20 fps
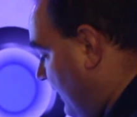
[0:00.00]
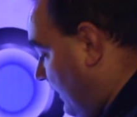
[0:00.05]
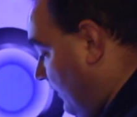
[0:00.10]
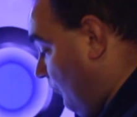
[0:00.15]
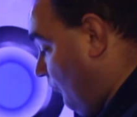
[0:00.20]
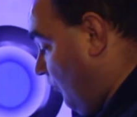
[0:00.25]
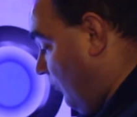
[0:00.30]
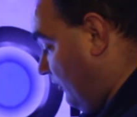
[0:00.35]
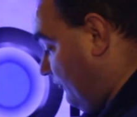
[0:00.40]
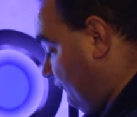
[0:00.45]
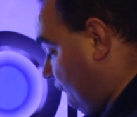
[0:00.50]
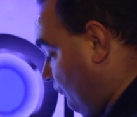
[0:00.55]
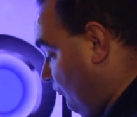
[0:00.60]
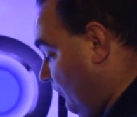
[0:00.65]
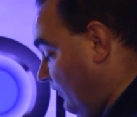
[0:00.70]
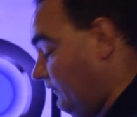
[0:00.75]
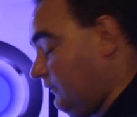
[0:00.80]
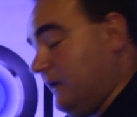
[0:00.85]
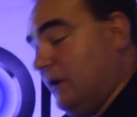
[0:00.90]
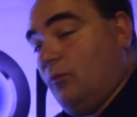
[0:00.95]
It works
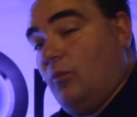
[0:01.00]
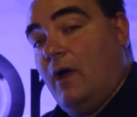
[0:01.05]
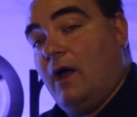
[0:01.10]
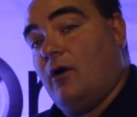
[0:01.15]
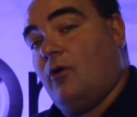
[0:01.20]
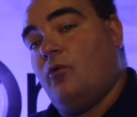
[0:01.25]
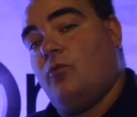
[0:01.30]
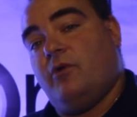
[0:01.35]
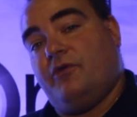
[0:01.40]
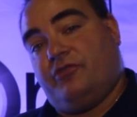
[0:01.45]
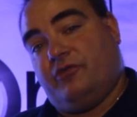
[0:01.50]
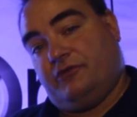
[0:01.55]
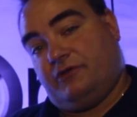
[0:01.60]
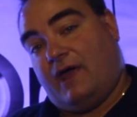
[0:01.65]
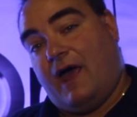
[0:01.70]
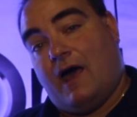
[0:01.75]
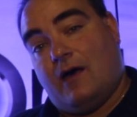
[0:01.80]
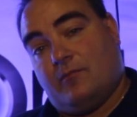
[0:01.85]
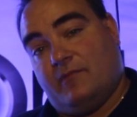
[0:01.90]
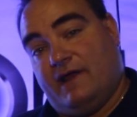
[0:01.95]
really well with the
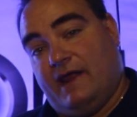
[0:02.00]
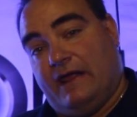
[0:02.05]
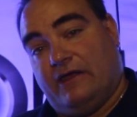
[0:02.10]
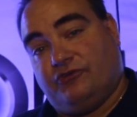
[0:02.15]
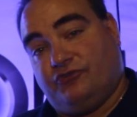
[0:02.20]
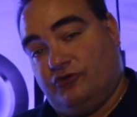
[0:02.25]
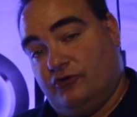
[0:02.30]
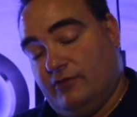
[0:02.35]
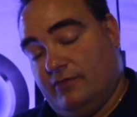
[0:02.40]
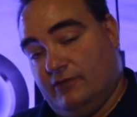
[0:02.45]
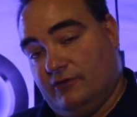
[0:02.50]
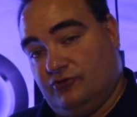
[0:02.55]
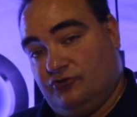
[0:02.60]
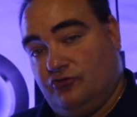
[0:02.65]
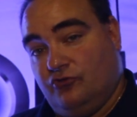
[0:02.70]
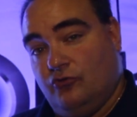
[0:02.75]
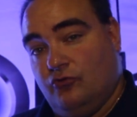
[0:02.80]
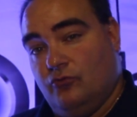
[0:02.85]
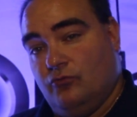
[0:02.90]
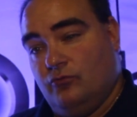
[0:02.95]
combination of the
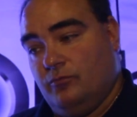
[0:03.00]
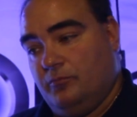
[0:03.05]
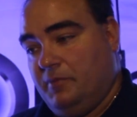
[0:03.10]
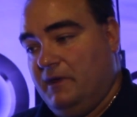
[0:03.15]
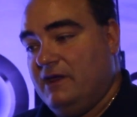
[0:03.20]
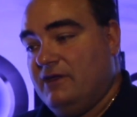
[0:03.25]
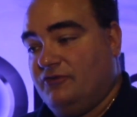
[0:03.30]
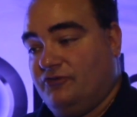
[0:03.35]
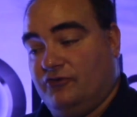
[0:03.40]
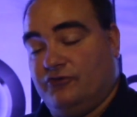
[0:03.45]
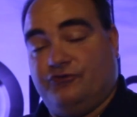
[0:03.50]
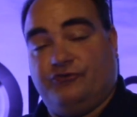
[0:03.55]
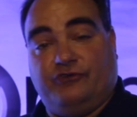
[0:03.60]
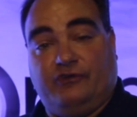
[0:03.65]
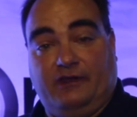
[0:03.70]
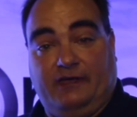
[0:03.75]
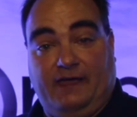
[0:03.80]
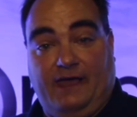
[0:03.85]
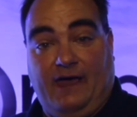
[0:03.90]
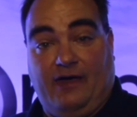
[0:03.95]
2 pieces
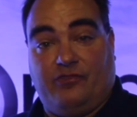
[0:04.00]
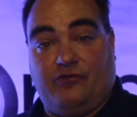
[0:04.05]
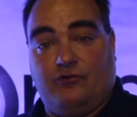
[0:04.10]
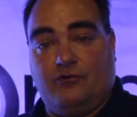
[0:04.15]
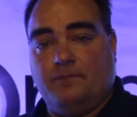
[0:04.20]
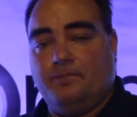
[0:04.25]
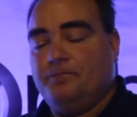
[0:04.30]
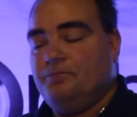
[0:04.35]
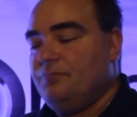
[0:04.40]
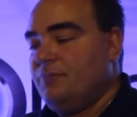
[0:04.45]
together.